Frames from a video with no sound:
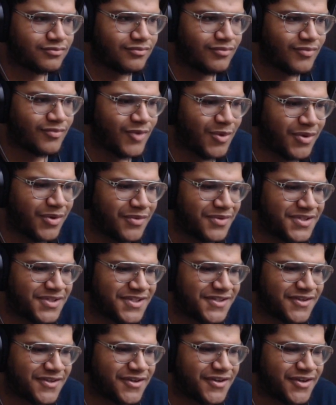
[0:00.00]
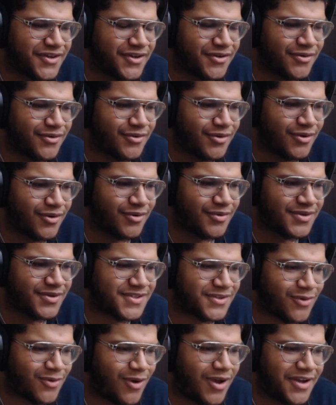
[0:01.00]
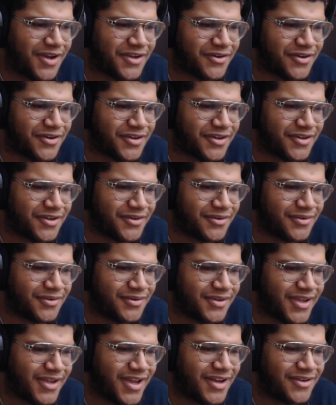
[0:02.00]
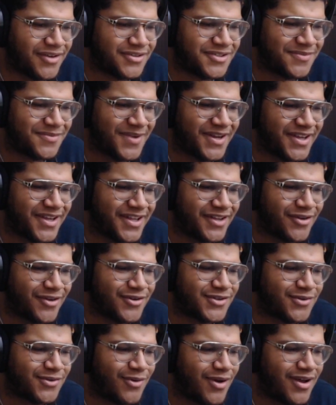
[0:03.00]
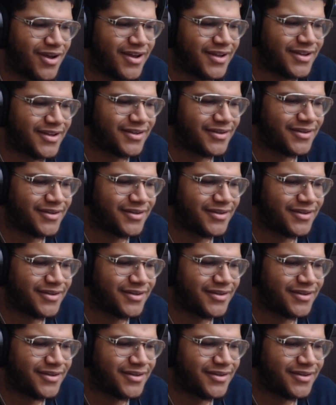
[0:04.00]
I wonder what she's going to do. Or what's squad going to do? Yeah, I know she's about to get the whole squad.